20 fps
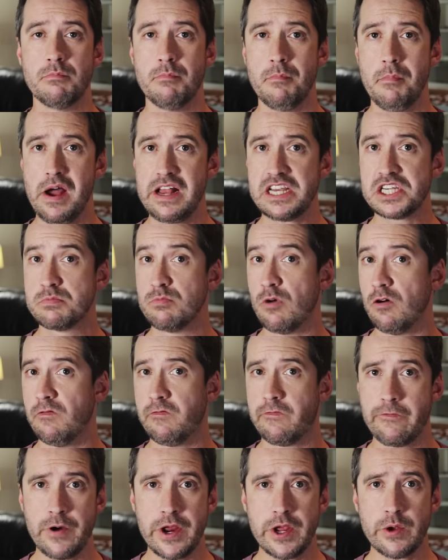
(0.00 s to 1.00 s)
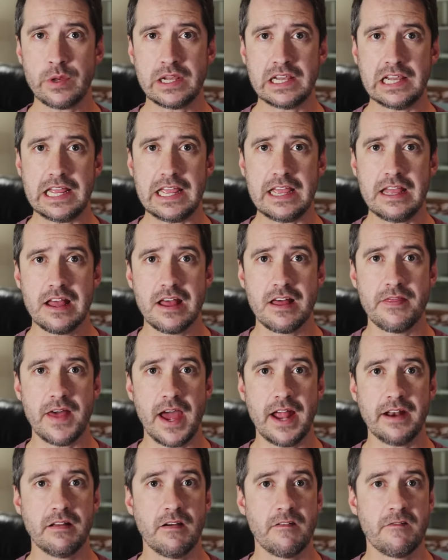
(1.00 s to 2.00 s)
much more frequently
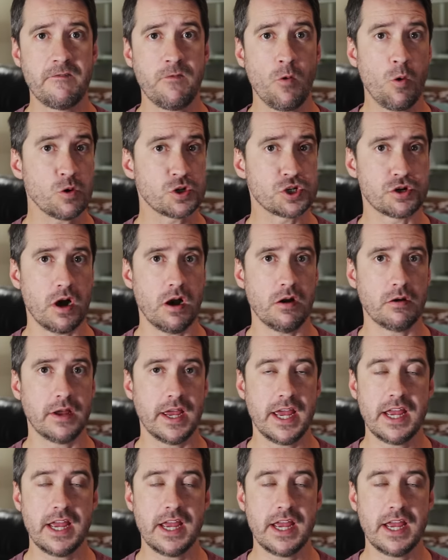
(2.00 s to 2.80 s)
than four-stroke